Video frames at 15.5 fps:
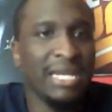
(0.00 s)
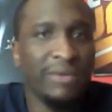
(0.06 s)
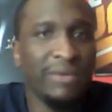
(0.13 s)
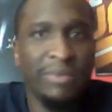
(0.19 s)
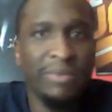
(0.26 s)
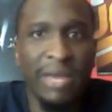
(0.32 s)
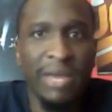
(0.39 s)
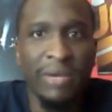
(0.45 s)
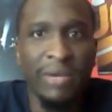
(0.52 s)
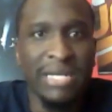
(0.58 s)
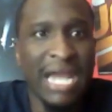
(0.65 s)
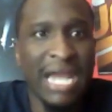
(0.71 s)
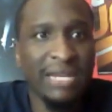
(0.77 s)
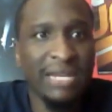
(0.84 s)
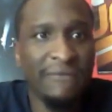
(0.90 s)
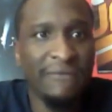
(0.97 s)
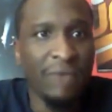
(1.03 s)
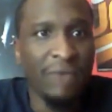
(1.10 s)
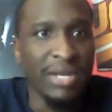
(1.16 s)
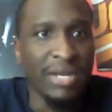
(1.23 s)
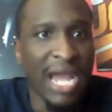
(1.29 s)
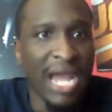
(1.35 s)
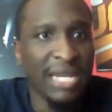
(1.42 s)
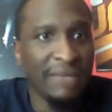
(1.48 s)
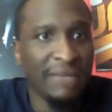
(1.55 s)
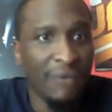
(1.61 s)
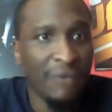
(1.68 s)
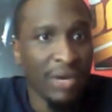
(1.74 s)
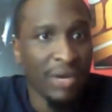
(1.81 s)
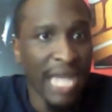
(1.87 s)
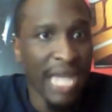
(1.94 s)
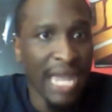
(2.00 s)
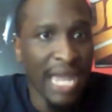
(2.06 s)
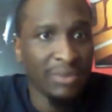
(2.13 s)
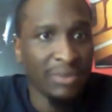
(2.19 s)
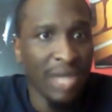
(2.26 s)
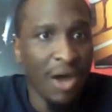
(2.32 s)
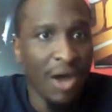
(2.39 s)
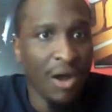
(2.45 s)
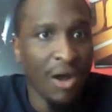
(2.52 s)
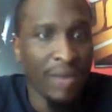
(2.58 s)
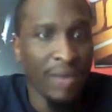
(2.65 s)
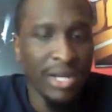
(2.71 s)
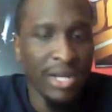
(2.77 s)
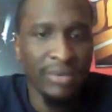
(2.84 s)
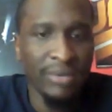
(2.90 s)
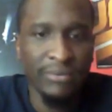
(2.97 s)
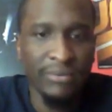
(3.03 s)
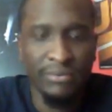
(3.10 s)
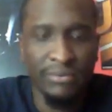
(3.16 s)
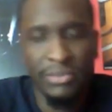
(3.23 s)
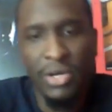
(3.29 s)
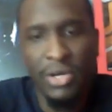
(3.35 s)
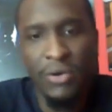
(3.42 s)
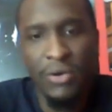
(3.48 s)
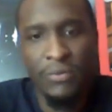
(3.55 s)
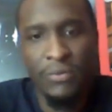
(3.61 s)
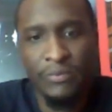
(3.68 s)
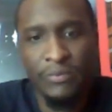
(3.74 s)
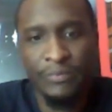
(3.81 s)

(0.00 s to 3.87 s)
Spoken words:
What did he play? 94 games not already. So